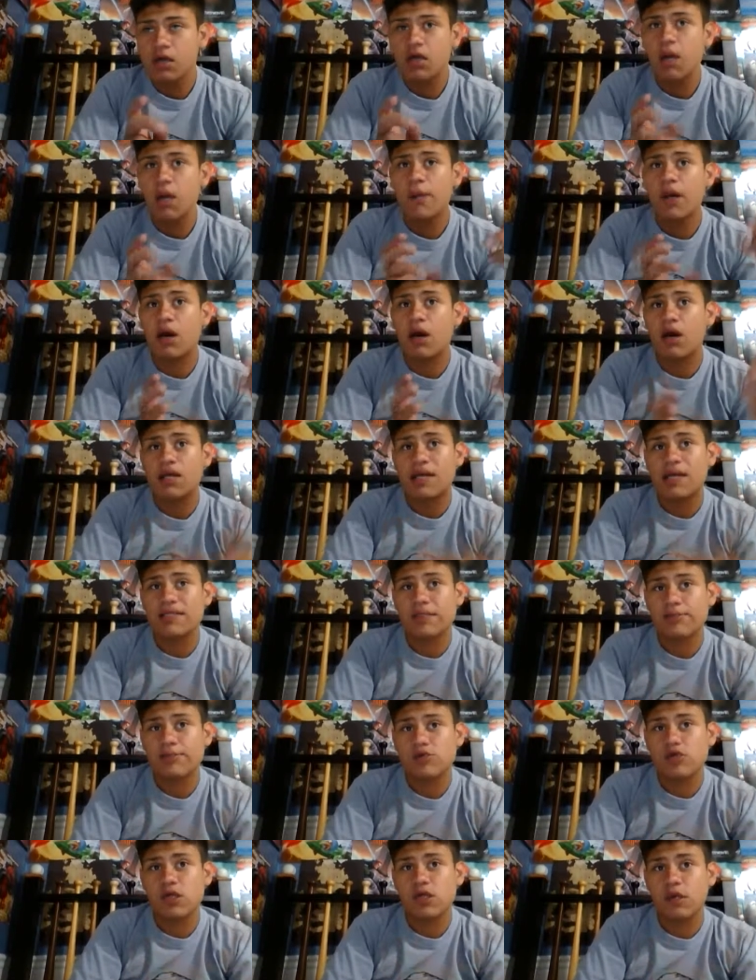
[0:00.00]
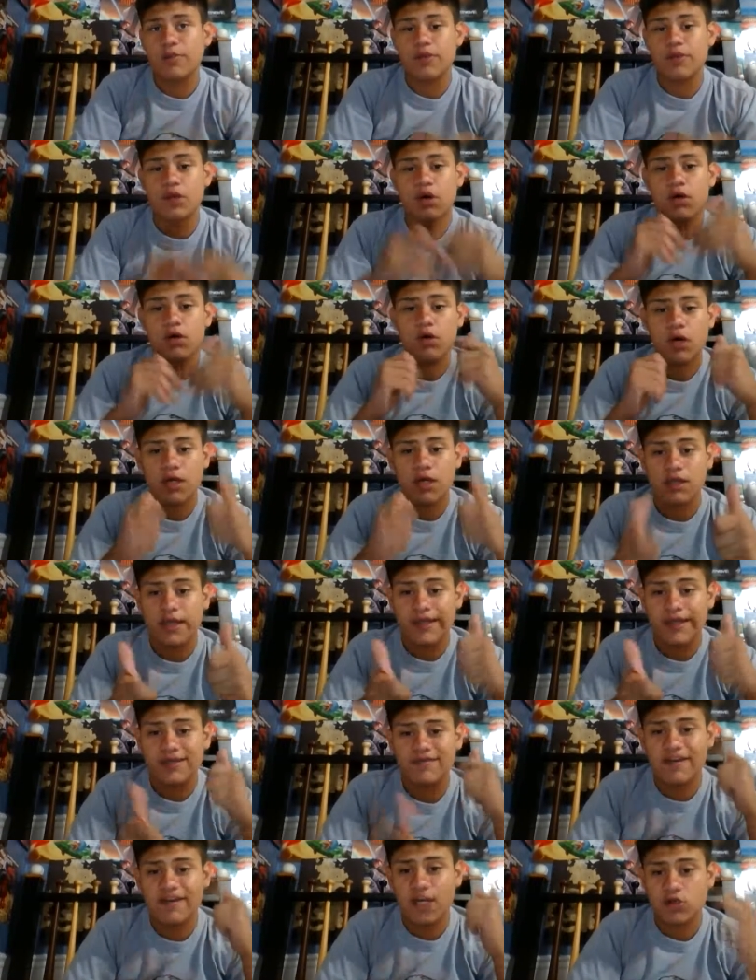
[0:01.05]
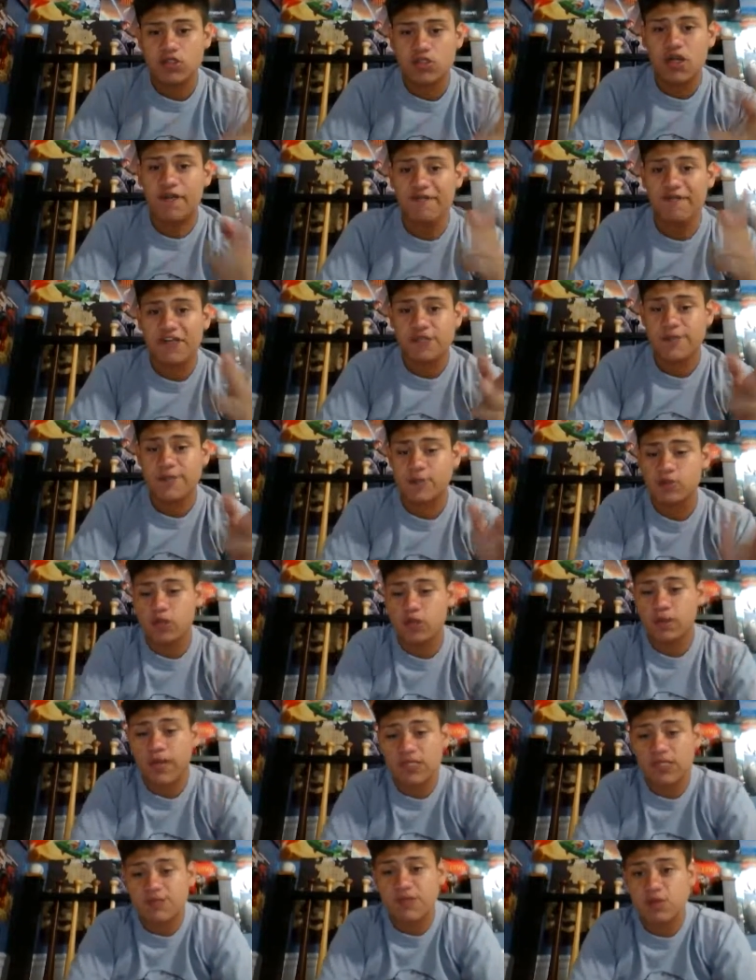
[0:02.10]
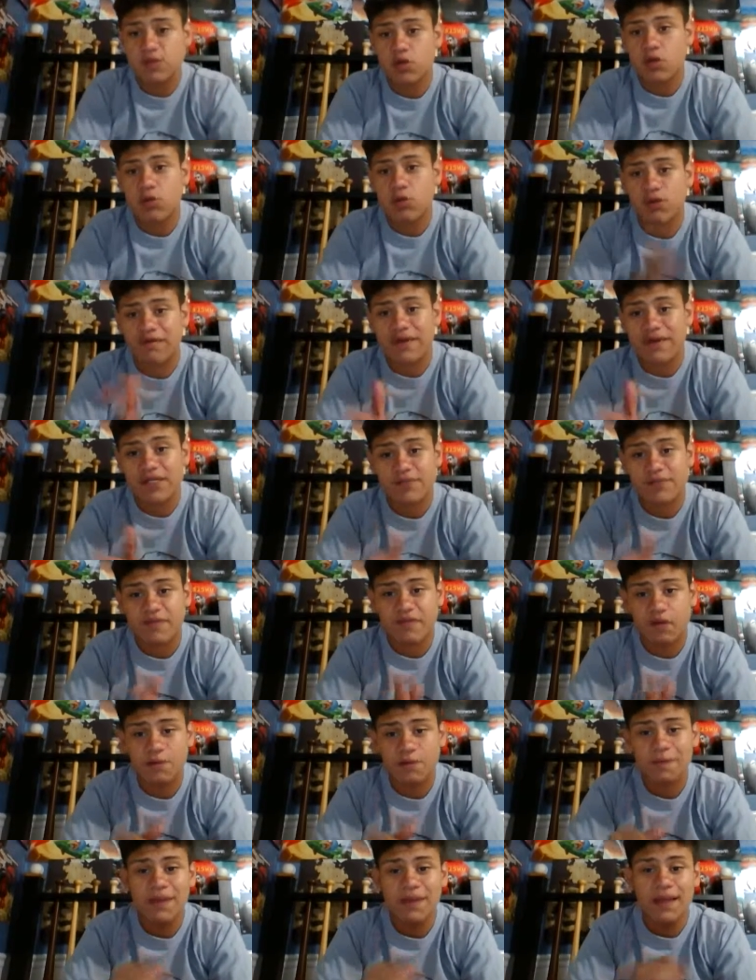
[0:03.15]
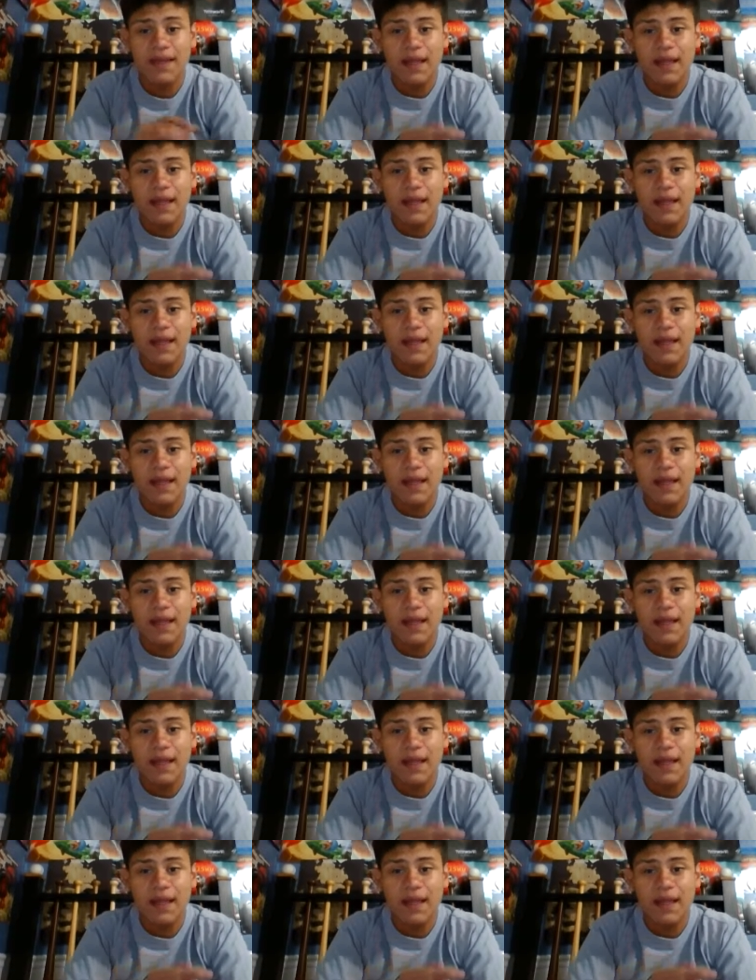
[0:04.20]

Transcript: Comment on that down below, let me know. Like the video, on Facebook, Twitter, MySpace, or whatever you guys prefer.